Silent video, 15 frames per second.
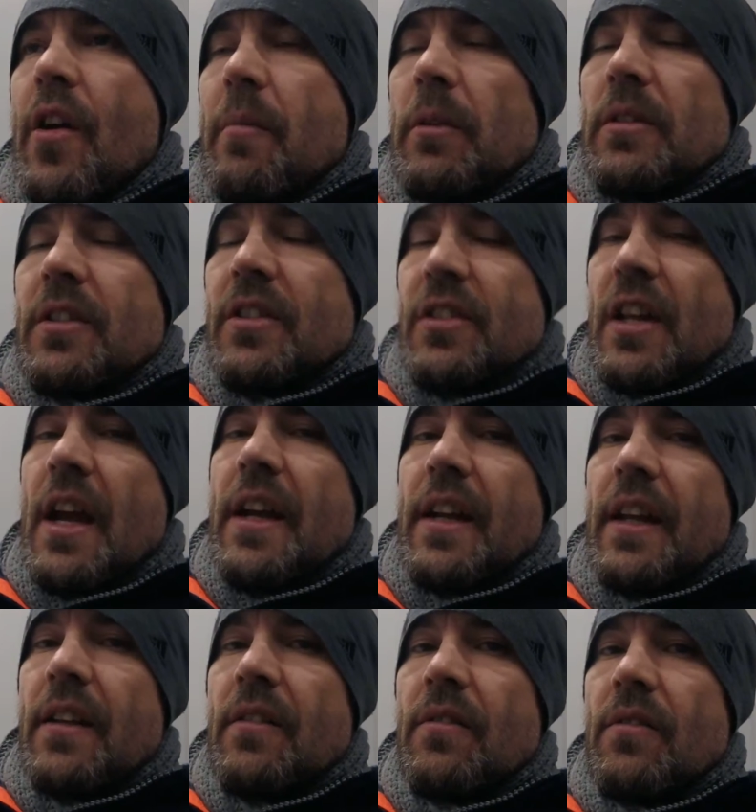able to sign
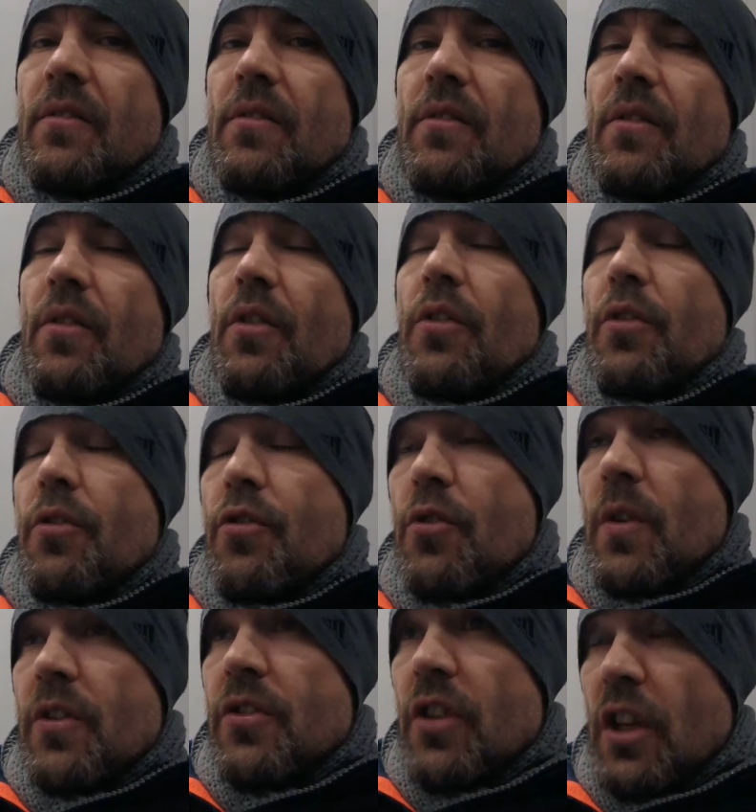in
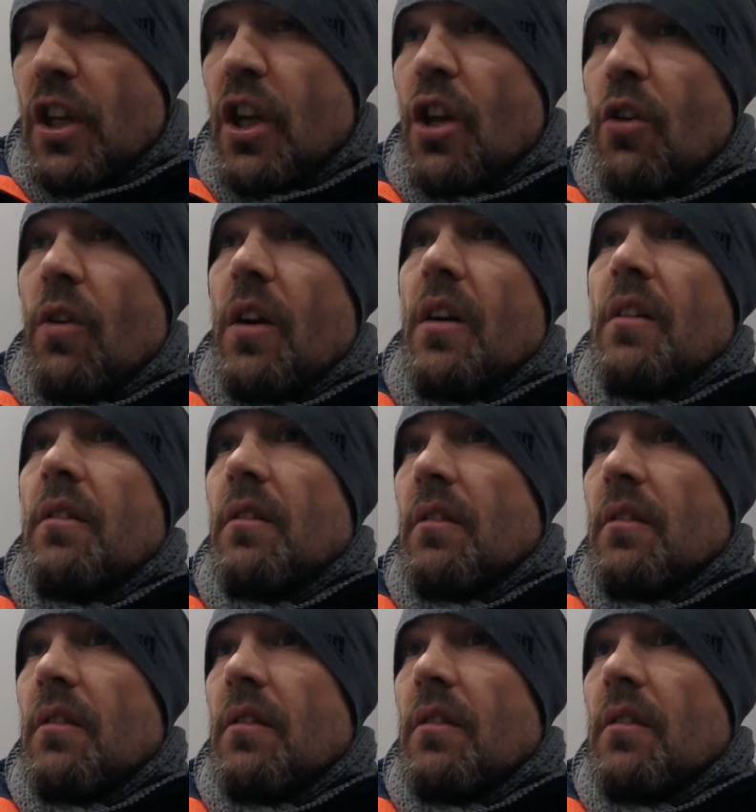through a secure